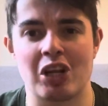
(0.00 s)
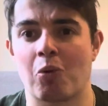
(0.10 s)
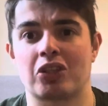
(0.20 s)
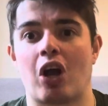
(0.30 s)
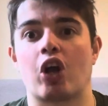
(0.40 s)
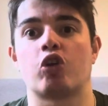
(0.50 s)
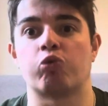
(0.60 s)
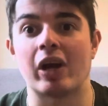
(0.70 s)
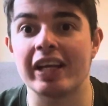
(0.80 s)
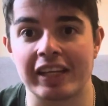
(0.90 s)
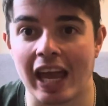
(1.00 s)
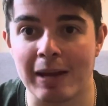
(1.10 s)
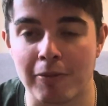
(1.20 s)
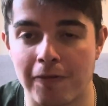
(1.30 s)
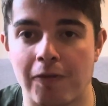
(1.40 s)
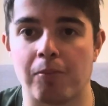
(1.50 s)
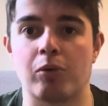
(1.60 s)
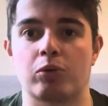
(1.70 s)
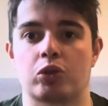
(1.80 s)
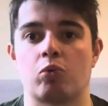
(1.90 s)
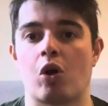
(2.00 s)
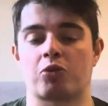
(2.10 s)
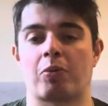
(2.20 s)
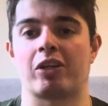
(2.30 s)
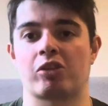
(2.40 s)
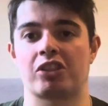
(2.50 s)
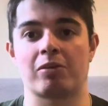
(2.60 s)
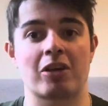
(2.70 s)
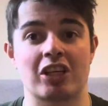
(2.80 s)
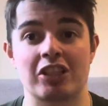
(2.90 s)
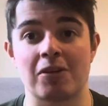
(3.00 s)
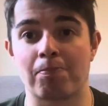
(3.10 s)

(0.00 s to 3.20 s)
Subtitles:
It wasn't a great game of football to watch stretch of the imagination.